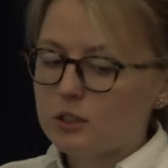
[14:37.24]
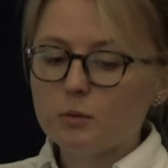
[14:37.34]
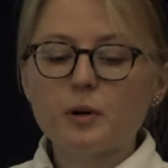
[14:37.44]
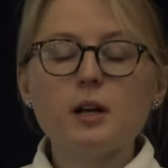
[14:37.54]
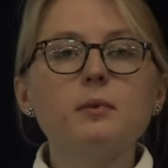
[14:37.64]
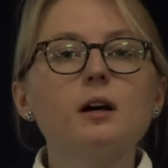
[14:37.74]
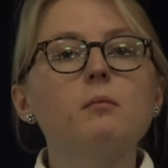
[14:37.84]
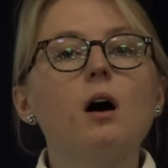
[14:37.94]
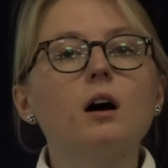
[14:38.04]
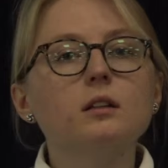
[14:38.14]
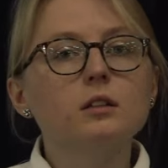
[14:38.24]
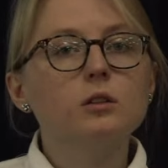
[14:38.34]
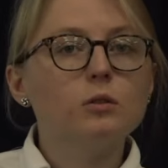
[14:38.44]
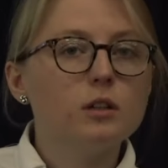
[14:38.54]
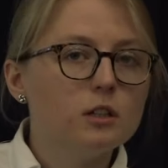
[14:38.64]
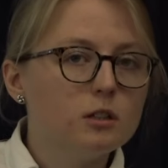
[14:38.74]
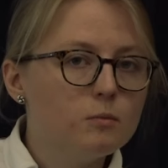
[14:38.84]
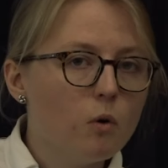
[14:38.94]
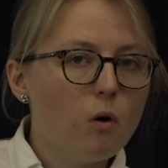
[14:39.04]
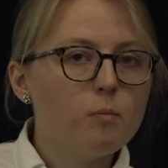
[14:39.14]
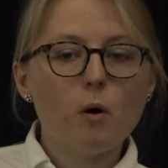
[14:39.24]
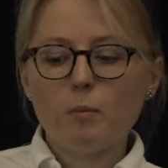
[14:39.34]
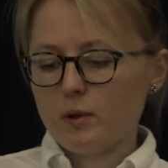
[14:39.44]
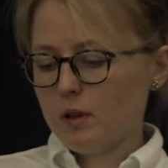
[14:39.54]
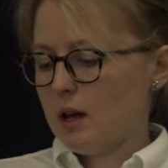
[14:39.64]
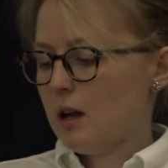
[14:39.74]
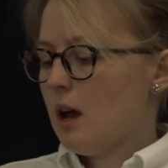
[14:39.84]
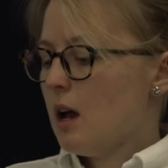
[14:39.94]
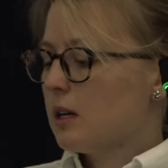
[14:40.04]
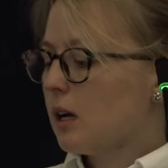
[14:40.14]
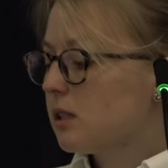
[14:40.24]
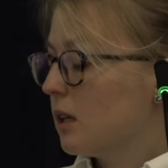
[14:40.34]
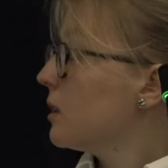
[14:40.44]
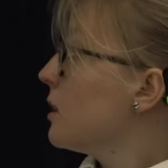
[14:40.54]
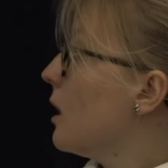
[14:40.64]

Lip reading: supreme command to his more popular cousin,